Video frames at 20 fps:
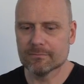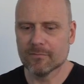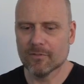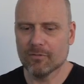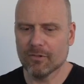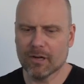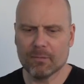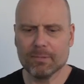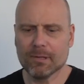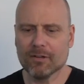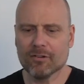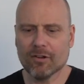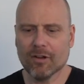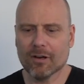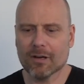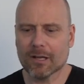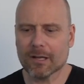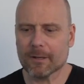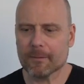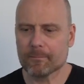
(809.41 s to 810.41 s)
It's very
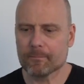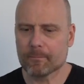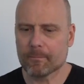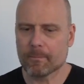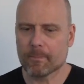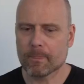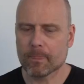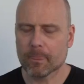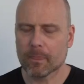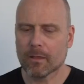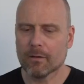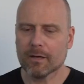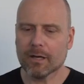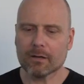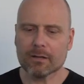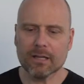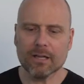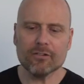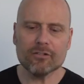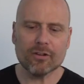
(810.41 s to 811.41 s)
platonic. Now,
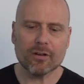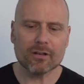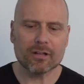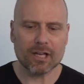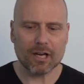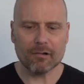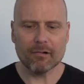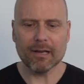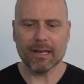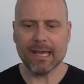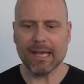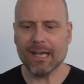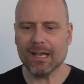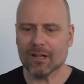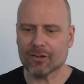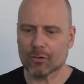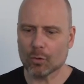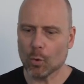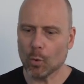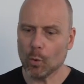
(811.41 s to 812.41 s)
Clinton currently
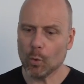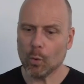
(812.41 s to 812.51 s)
has